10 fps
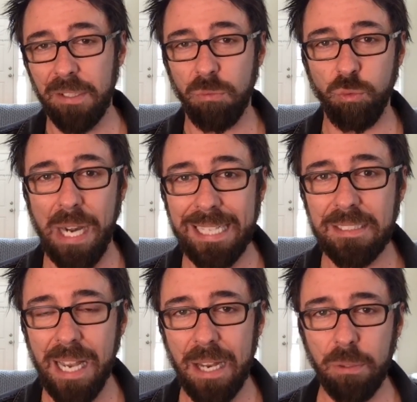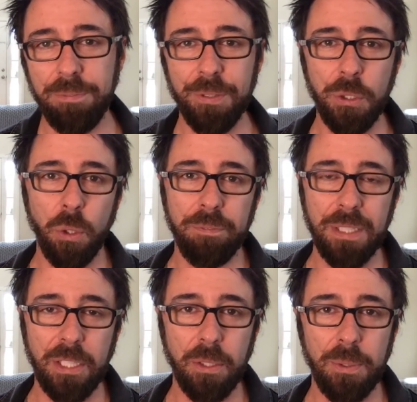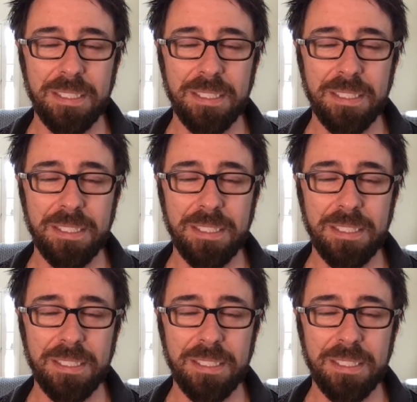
the right title for your video,